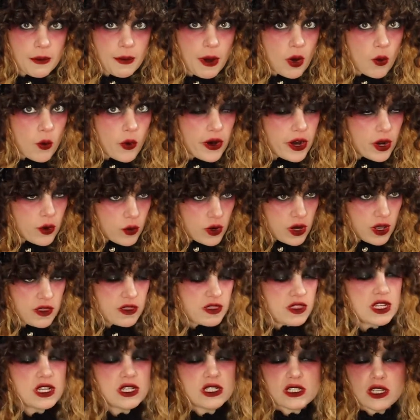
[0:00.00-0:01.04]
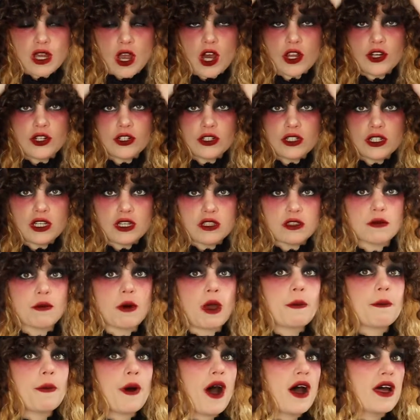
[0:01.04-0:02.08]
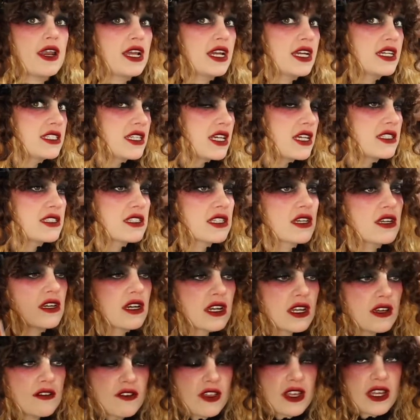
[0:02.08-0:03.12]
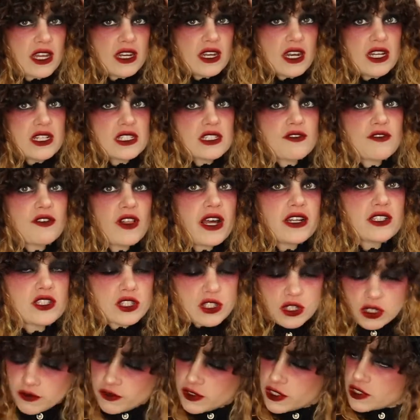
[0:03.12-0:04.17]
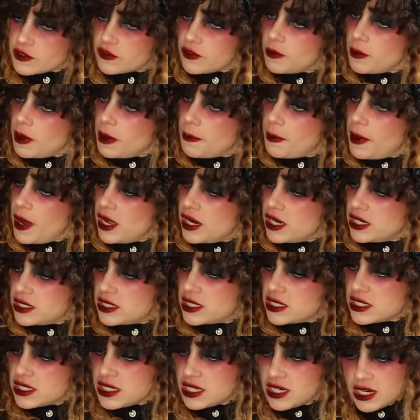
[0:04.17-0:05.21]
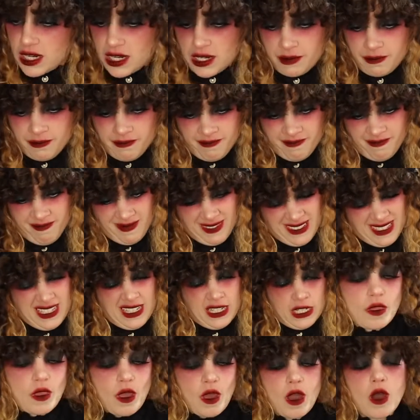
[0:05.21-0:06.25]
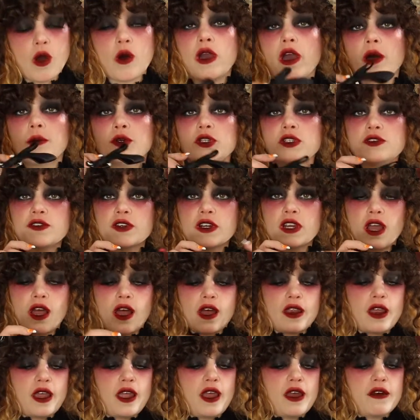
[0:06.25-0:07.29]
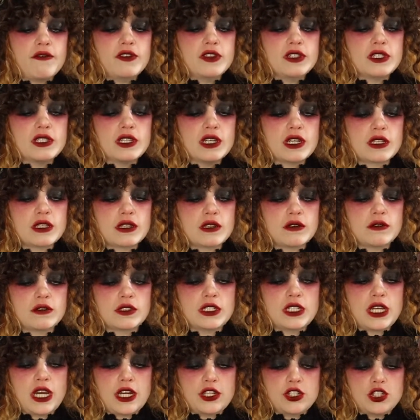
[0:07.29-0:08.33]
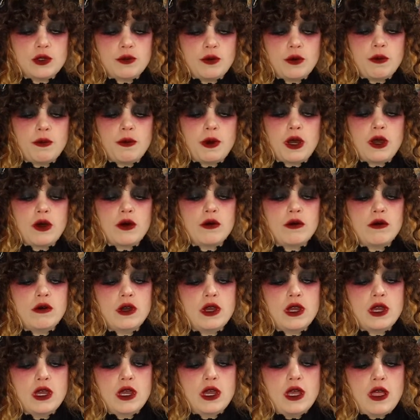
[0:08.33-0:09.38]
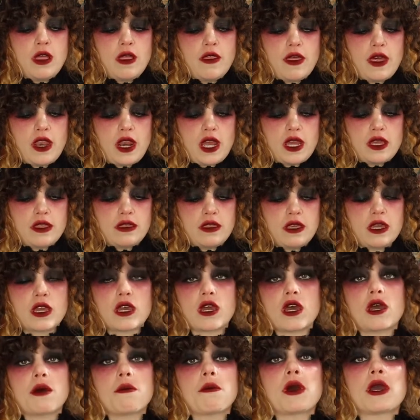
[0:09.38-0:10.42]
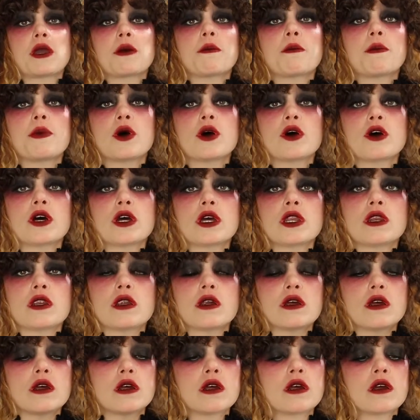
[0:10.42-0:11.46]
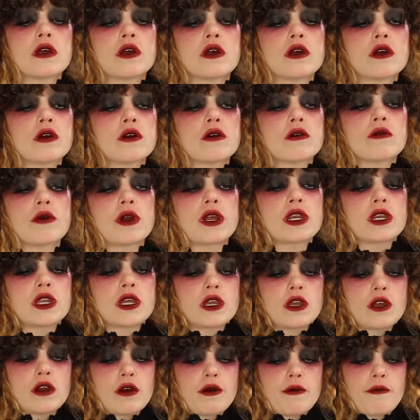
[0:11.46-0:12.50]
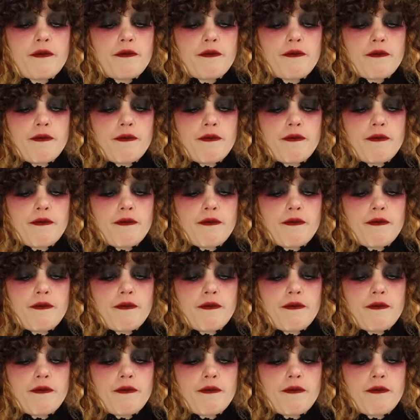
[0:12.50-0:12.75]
about wearing one of these underneath my bonnet is that it's gonna give like a nice flat surface for my bonnet to sit on. Oh, I almost forgot. I have this like little detachable bow that I think I might put right here.